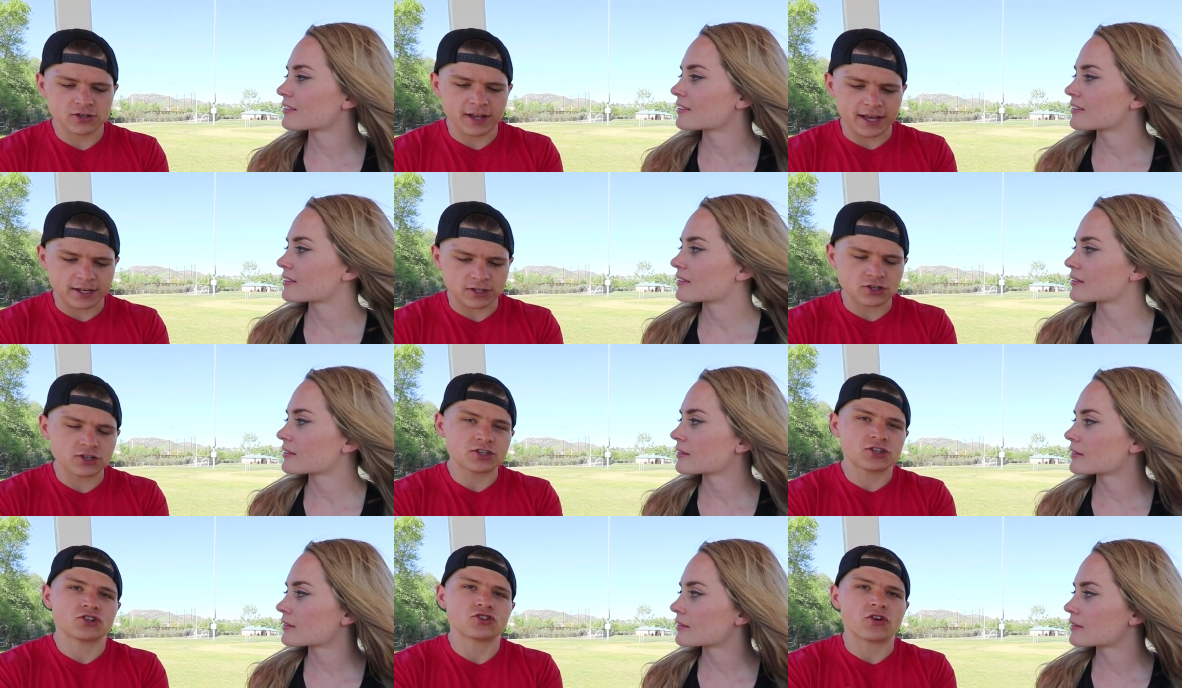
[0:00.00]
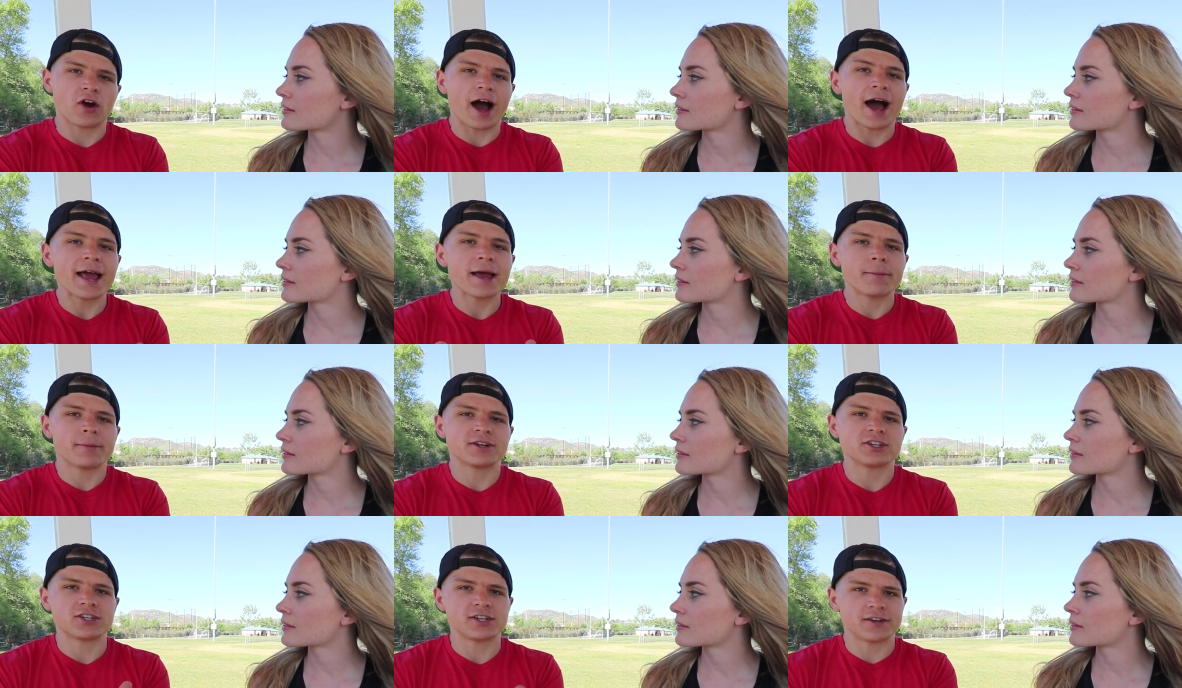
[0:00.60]
Speaker 1: you like just try a
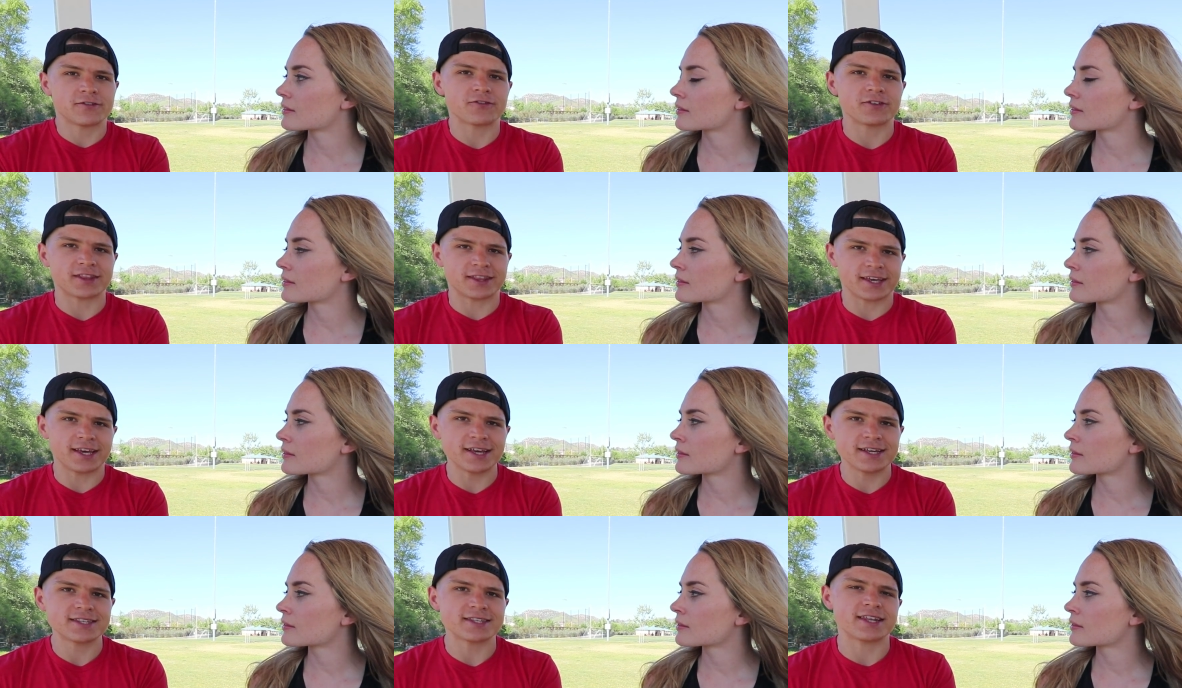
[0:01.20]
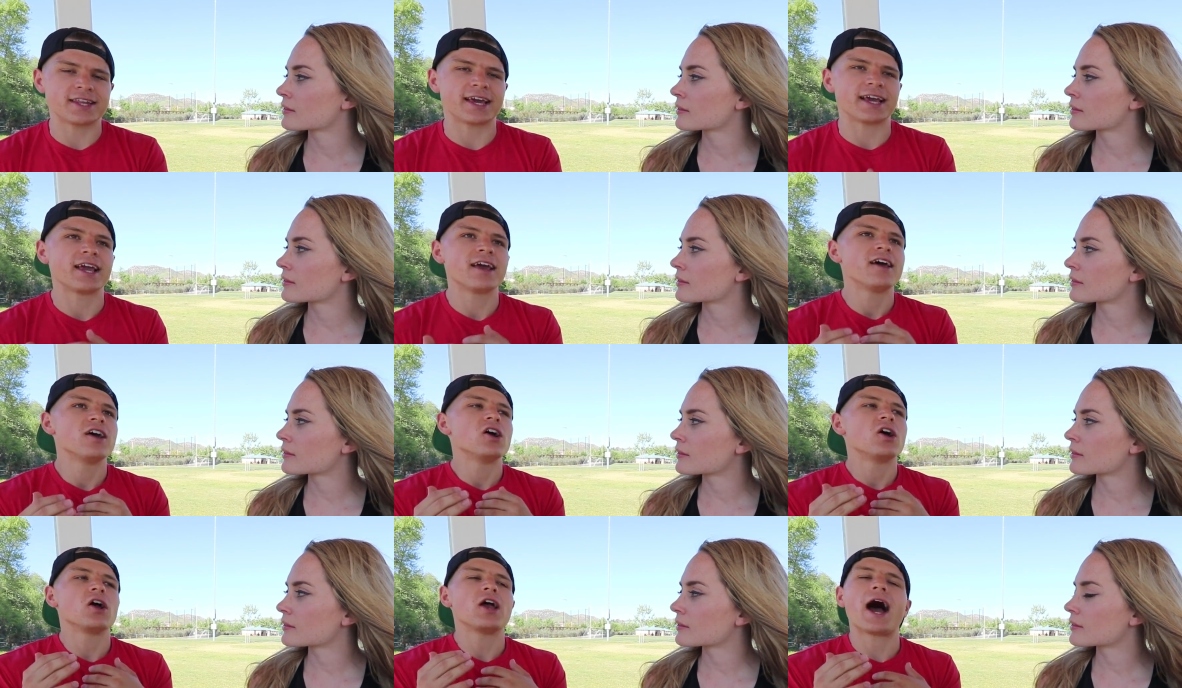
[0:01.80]
bunch of different things and like
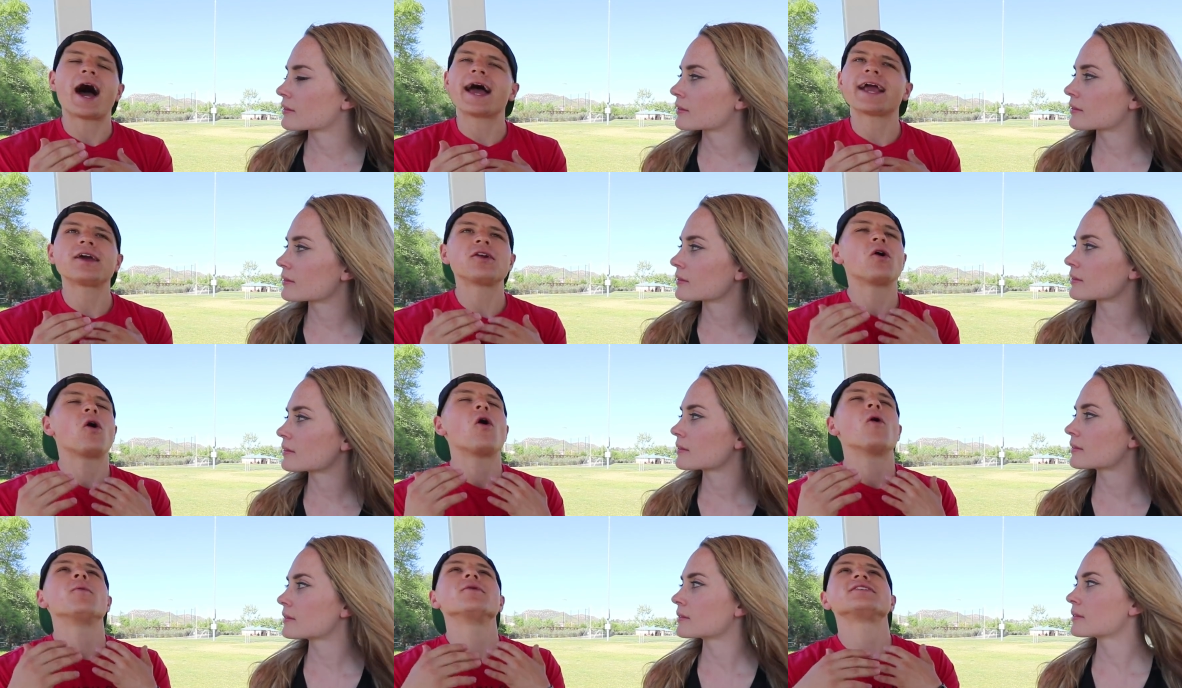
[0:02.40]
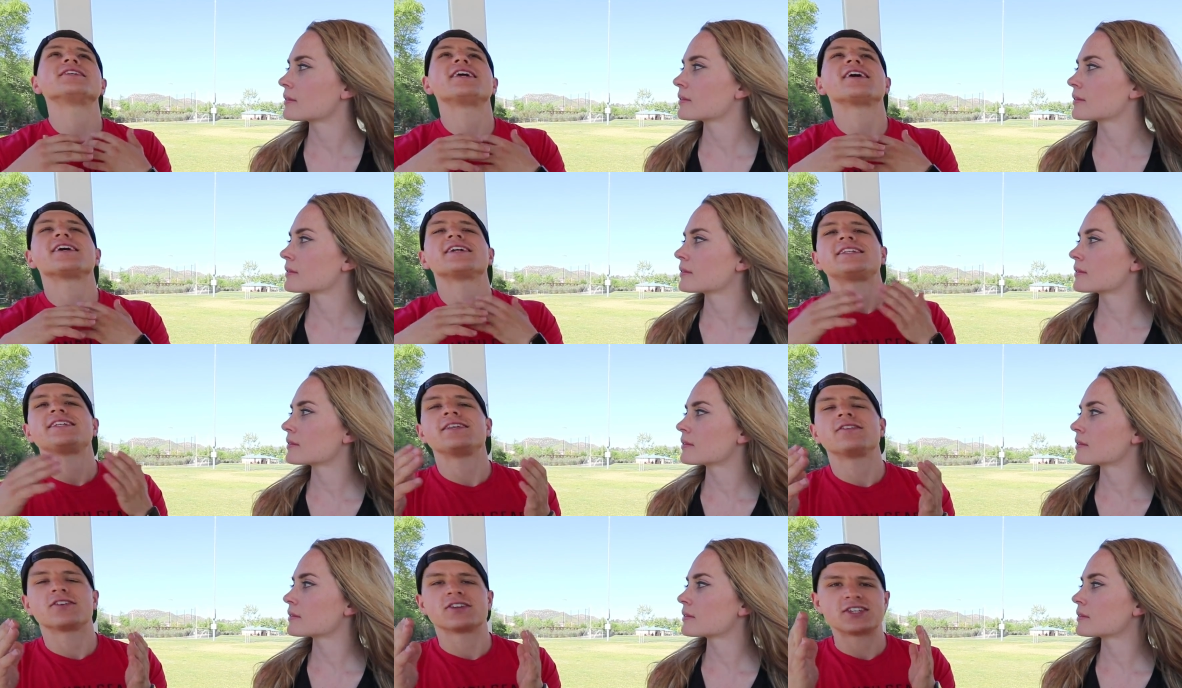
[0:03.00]
i can almost
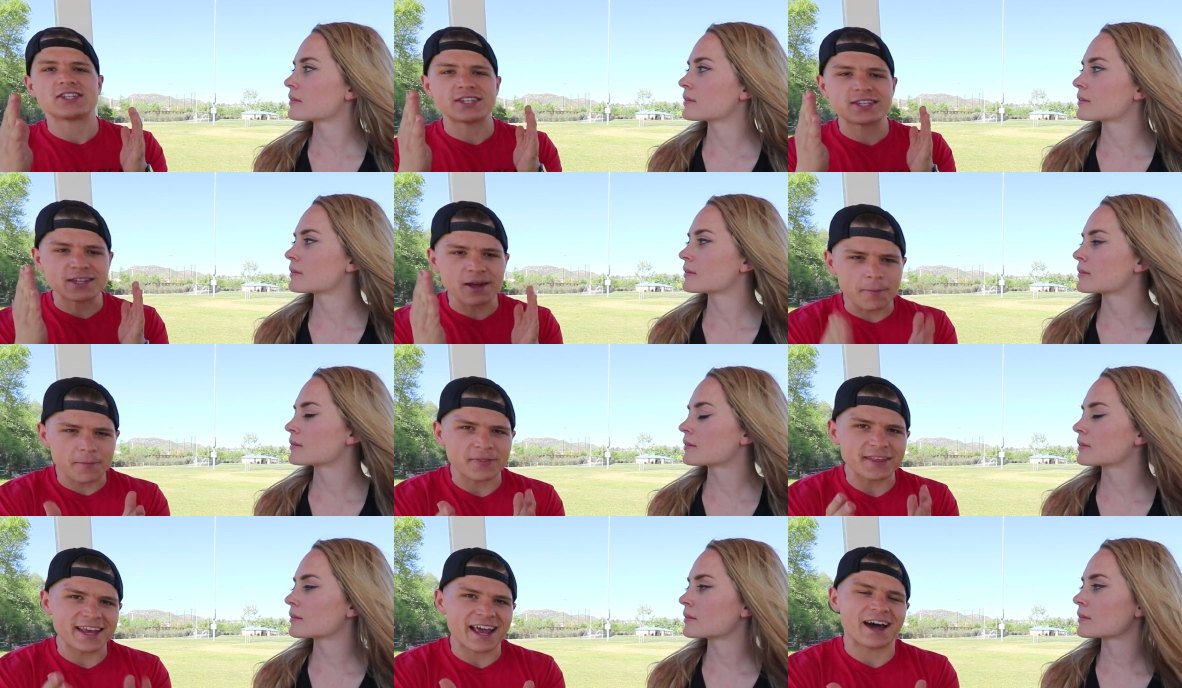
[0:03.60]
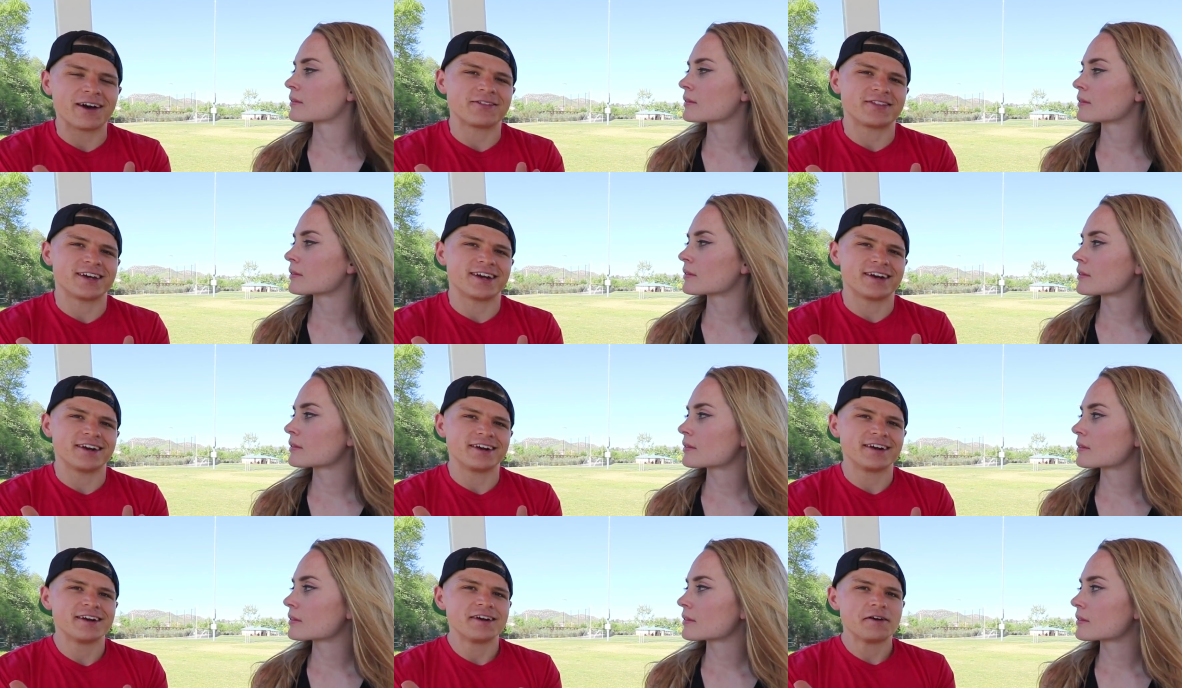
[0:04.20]
guarantee there's something out
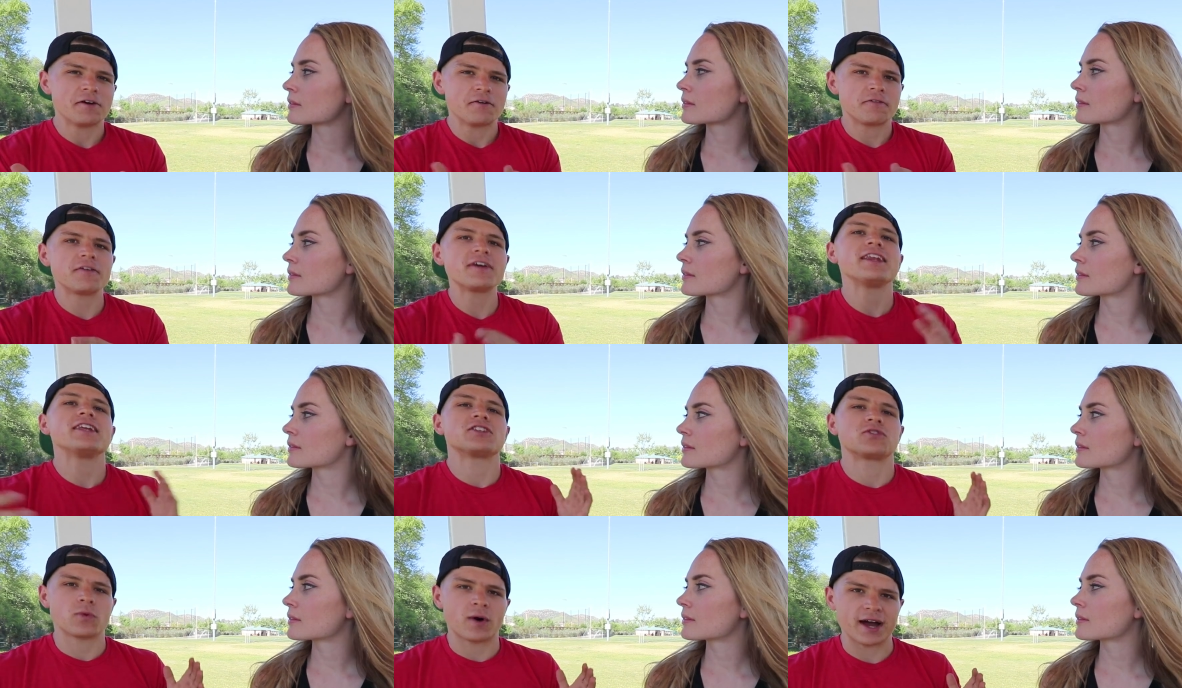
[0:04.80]
there fitness